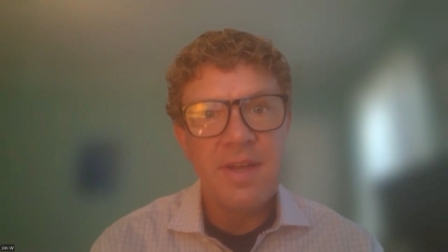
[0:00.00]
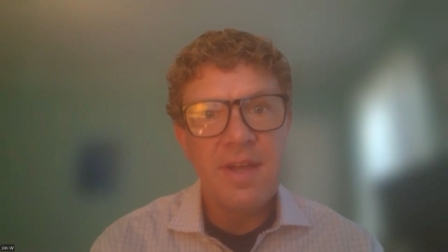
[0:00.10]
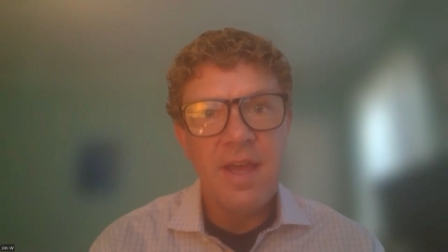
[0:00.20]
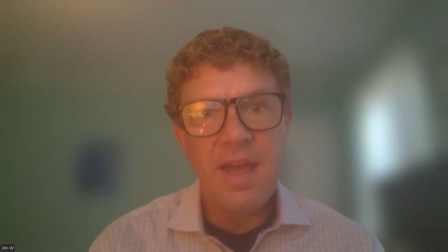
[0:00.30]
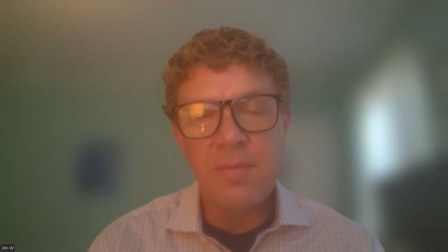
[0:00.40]

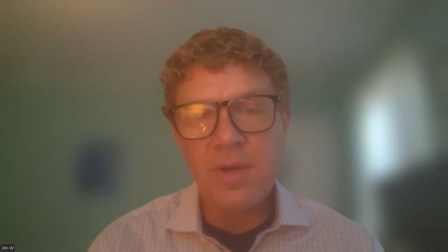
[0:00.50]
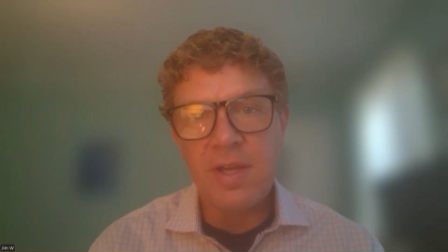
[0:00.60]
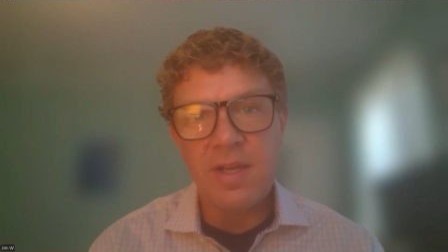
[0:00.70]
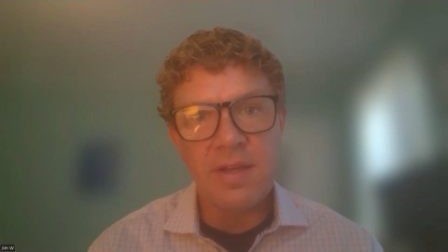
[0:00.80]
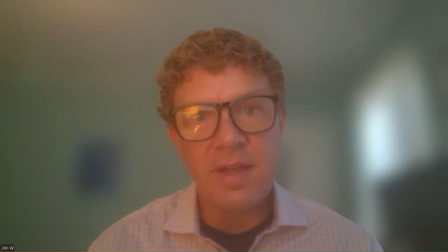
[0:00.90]
and
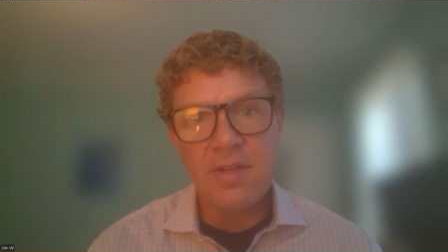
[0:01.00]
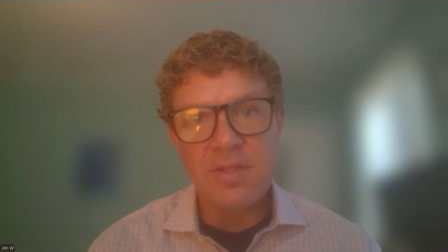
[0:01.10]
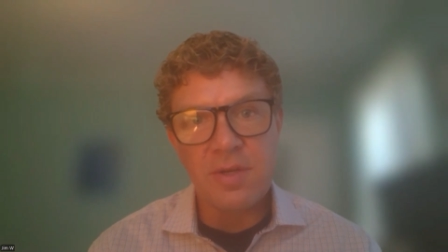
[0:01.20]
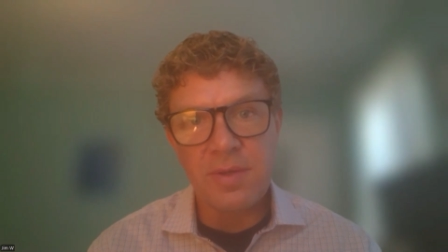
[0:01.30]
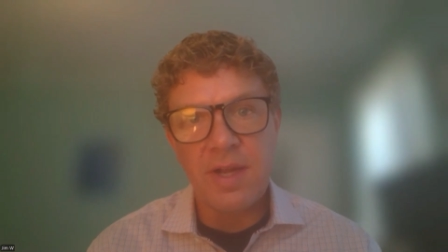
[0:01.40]
we
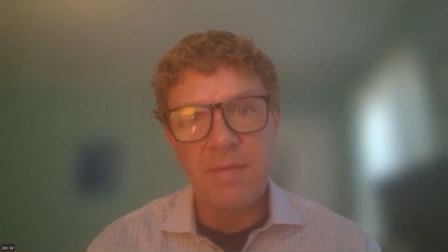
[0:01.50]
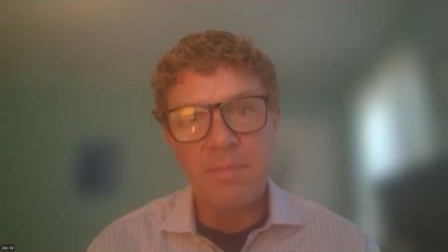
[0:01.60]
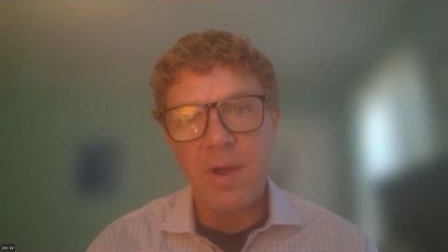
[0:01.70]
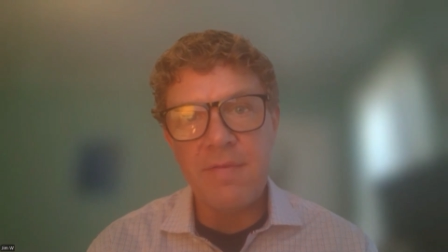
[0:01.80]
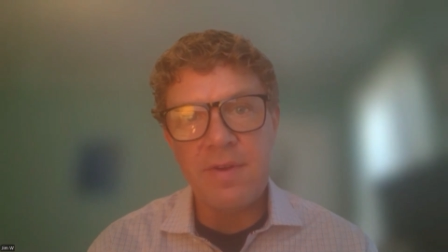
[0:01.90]
issue a
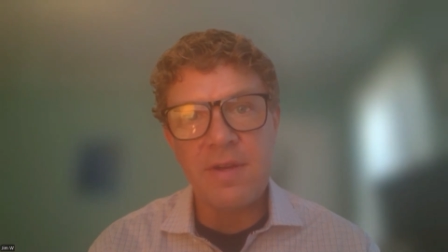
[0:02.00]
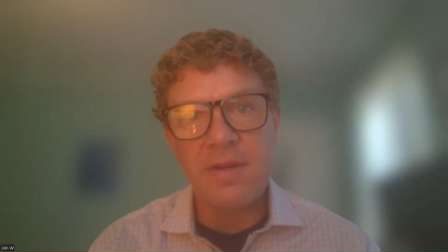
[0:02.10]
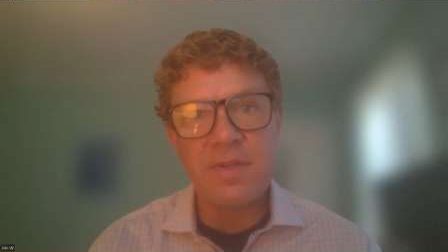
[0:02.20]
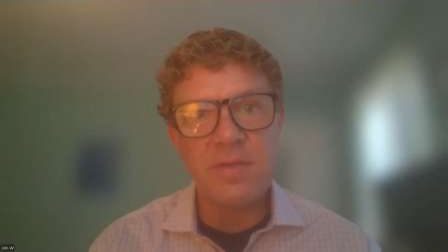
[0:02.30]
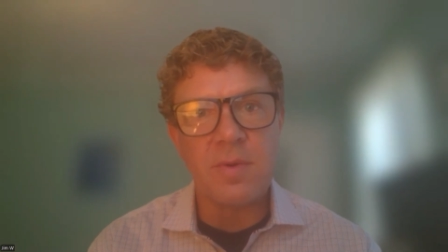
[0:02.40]
private
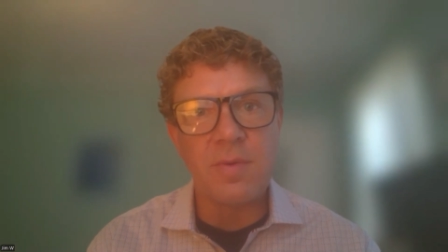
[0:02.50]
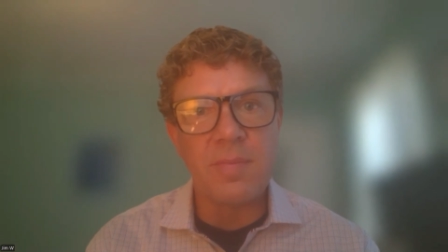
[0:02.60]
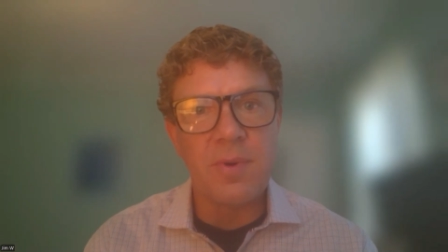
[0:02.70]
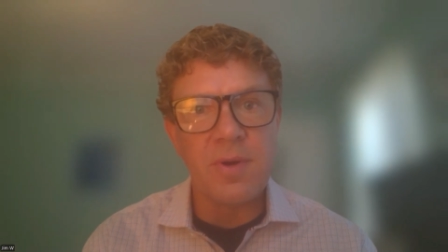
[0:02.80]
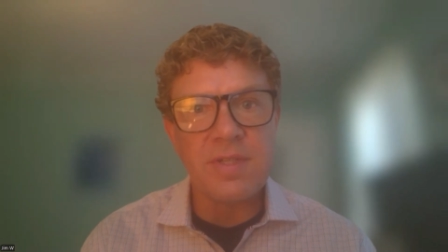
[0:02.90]
individual
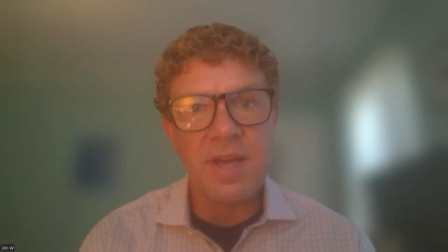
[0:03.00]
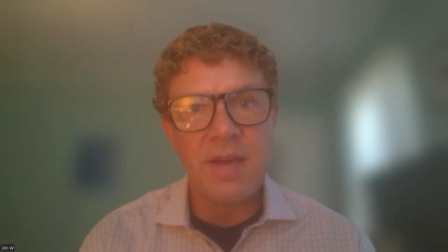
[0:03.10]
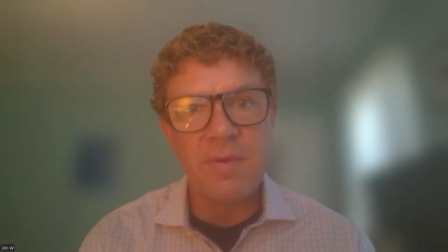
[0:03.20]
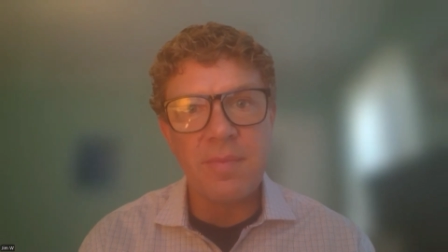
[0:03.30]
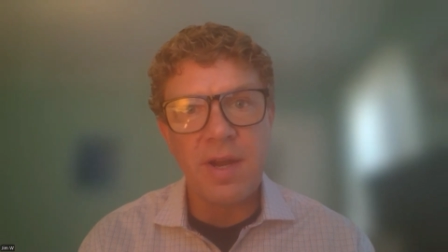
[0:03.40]
report to
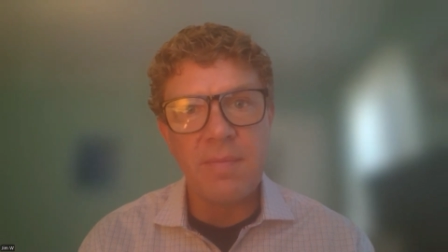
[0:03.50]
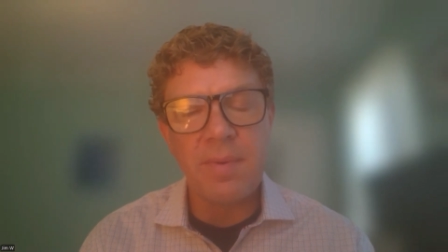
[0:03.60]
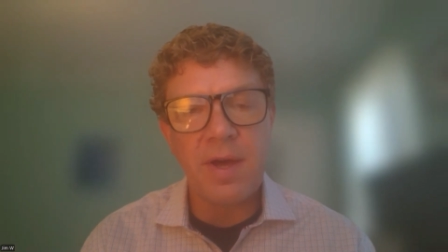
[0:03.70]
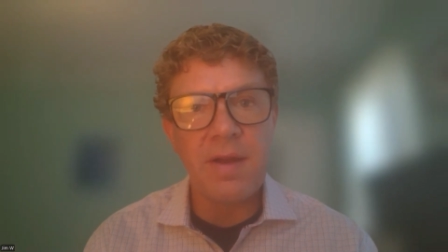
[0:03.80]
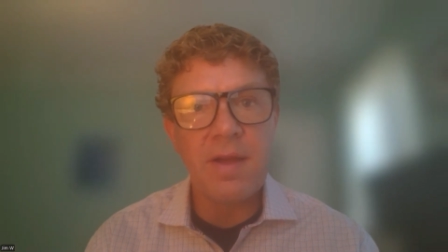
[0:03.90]
everybody.
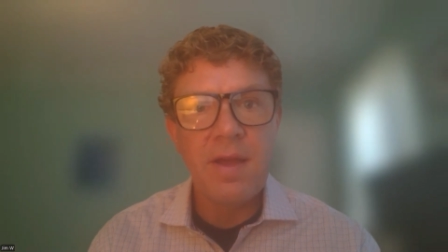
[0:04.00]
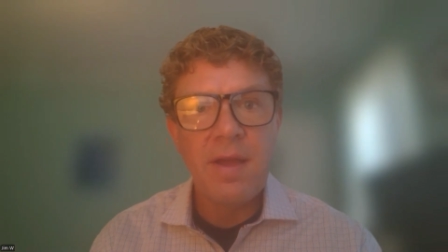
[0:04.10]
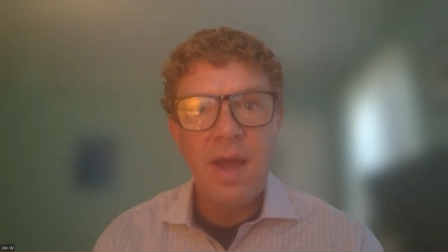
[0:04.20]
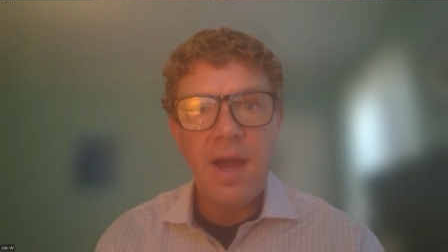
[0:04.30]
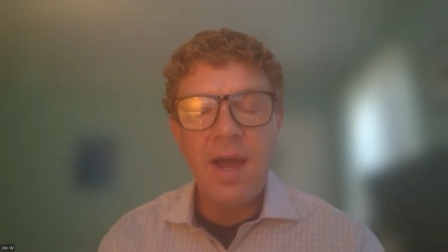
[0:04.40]
But
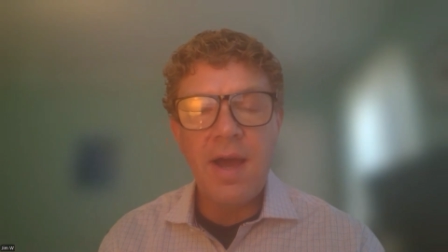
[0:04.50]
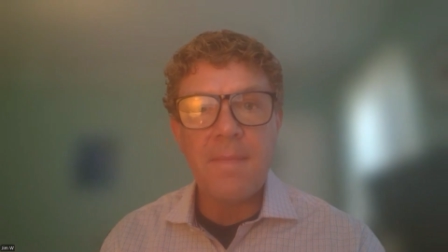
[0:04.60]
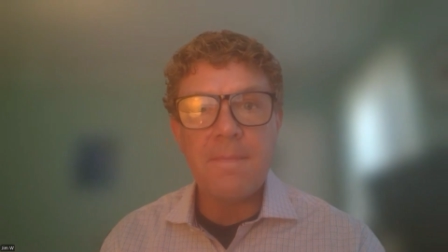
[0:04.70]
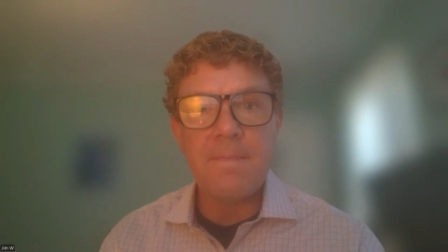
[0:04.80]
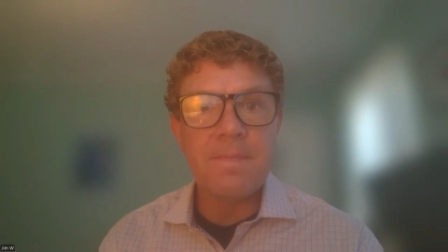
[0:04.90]

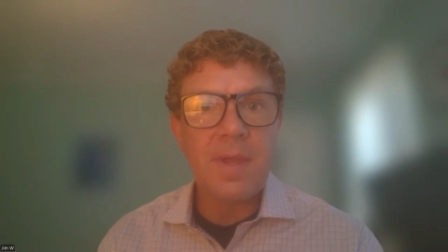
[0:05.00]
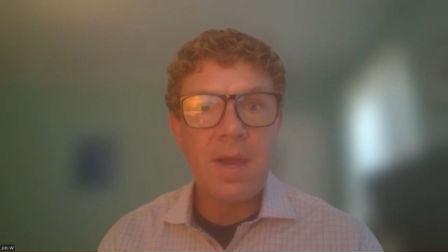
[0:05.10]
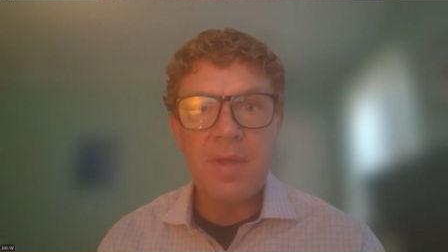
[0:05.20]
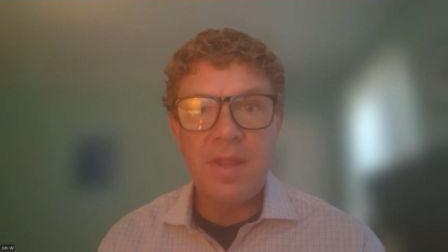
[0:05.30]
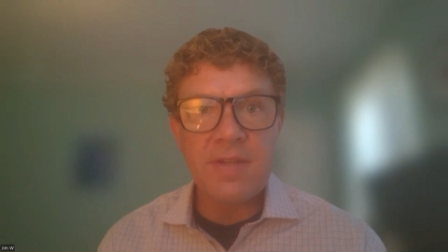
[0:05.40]

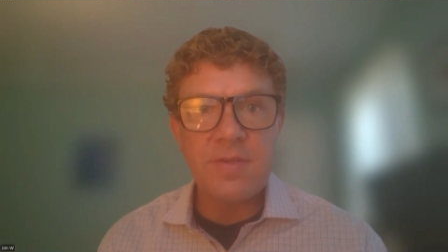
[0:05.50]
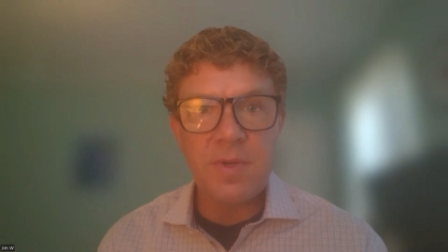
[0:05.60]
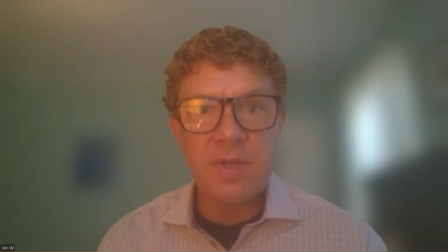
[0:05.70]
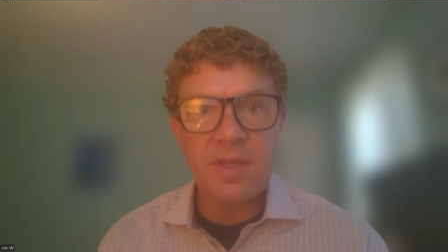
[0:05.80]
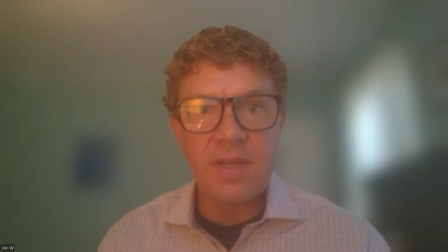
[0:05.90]
I mean,
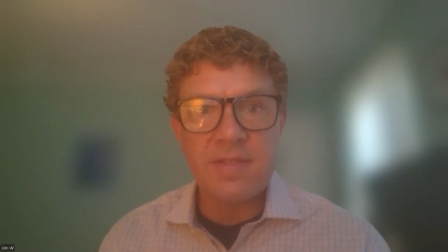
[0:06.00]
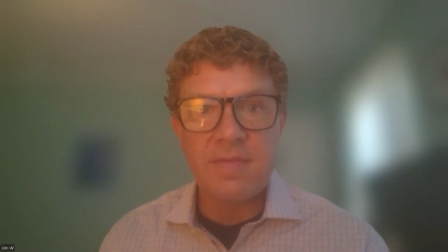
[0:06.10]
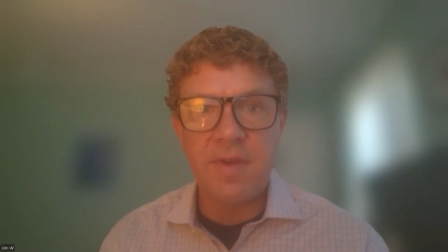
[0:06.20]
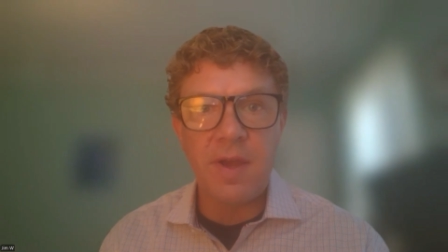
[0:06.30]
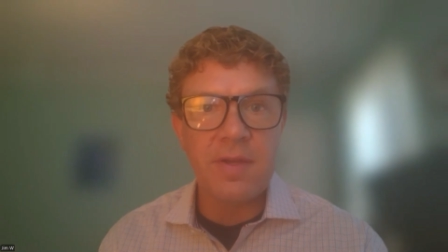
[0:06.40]
it's
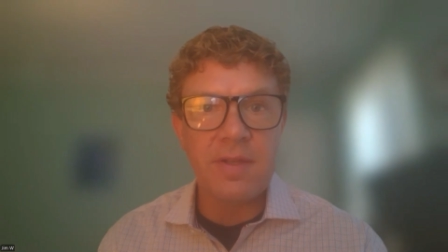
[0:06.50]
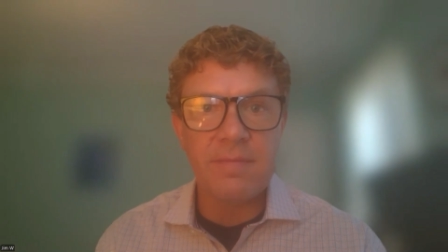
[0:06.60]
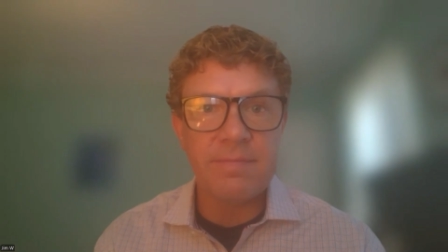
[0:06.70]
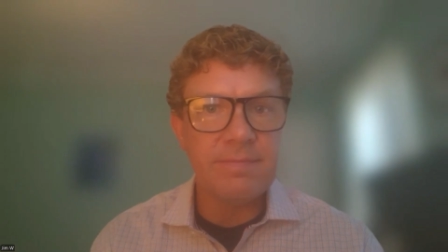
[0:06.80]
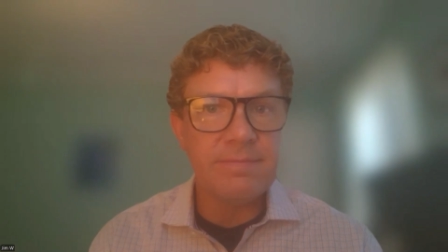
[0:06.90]

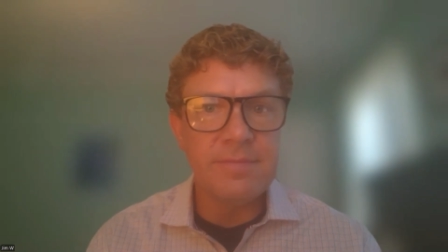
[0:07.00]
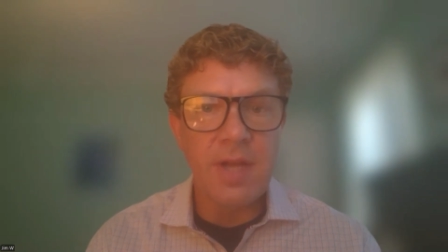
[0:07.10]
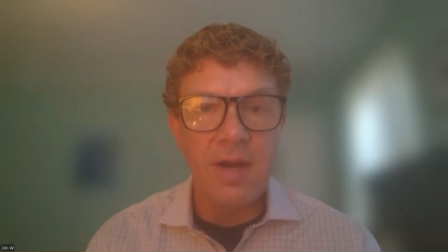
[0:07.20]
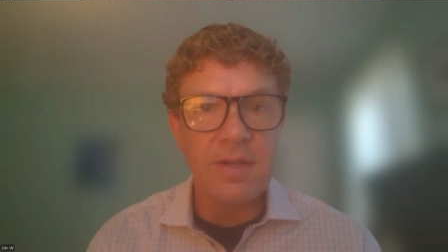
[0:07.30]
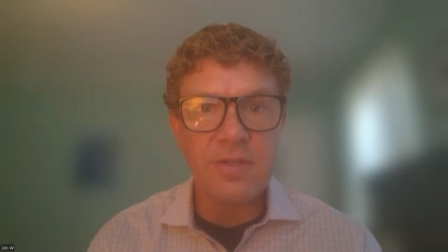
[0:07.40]
very
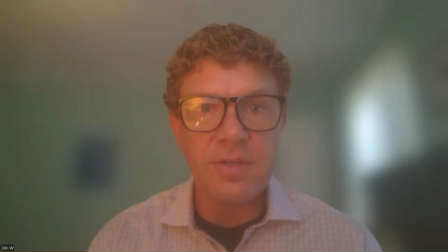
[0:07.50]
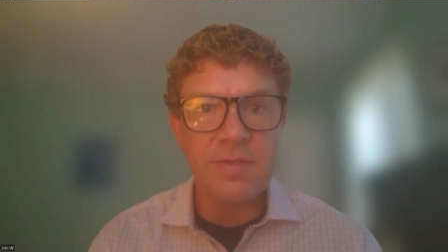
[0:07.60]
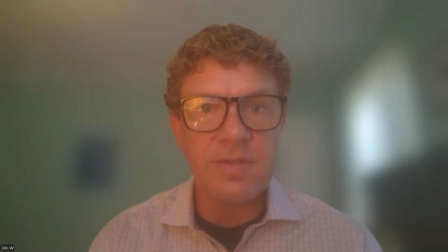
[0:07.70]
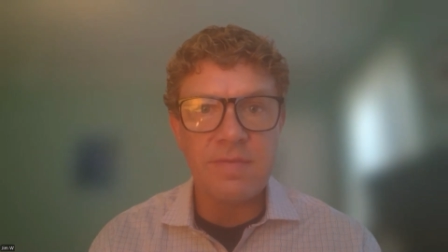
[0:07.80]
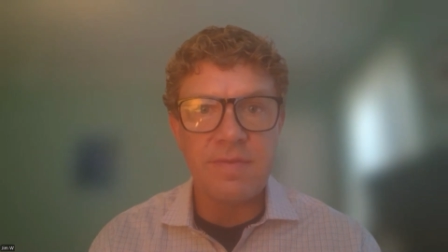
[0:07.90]

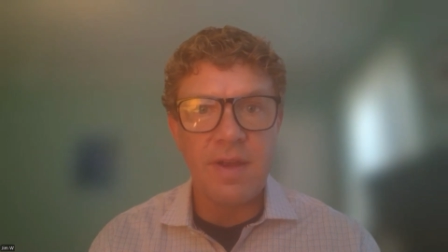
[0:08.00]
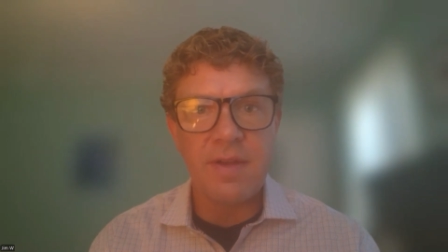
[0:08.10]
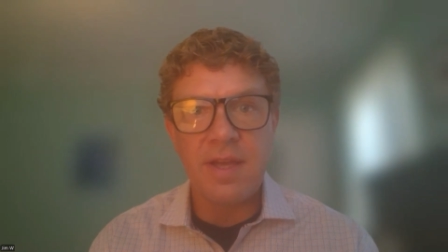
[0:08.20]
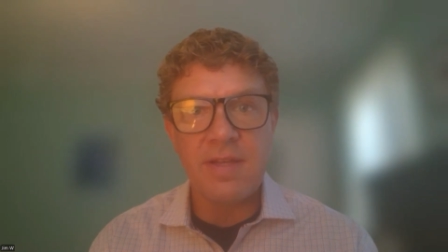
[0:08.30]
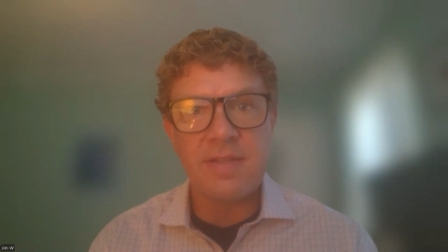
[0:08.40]
non-intrusive,
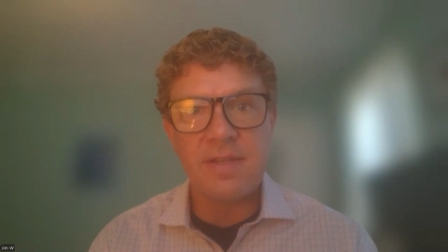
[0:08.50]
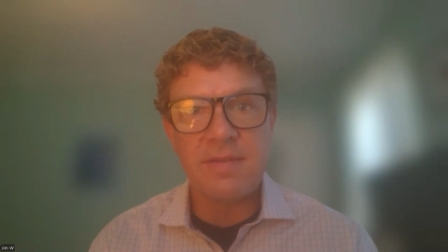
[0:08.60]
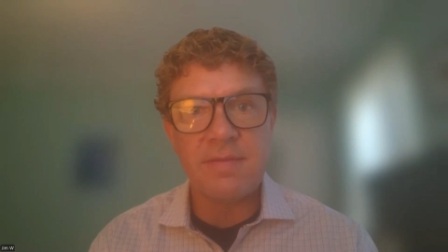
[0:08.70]
very easy.